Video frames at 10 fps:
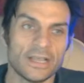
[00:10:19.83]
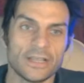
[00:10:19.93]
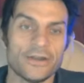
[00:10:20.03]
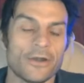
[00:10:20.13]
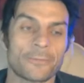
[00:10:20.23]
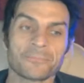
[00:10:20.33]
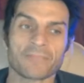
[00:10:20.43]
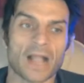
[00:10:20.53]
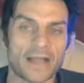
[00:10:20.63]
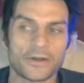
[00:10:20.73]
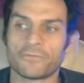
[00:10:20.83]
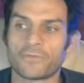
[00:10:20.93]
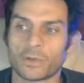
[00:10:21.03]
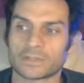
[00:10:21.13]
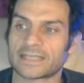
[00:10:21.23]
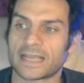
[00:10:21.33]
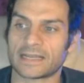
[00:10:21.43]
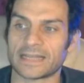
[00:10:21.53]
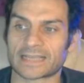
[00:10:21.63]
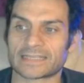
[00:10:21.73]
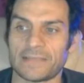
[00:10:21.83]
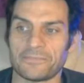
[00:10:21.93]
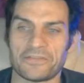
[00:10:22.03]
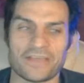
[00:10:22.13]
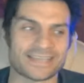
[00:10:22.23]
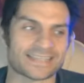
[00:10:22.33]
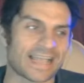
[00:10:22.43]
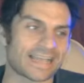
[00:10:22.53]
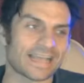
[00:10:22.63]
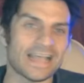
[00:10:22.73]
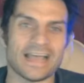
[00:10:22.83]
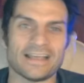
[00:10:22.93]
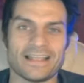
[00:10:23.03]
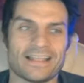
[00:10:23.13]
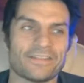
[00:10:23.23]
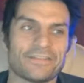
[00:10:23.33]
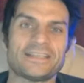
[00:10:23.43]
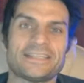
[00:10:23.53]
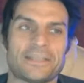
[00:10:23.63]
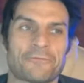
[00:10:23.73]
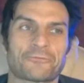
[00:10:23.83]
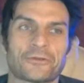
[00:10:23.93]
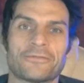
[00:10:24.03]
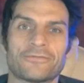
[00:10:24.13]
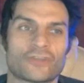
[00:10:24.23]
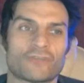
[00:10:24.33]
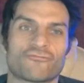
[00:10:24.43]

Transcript: You know, I don't for one second accept that there's like these different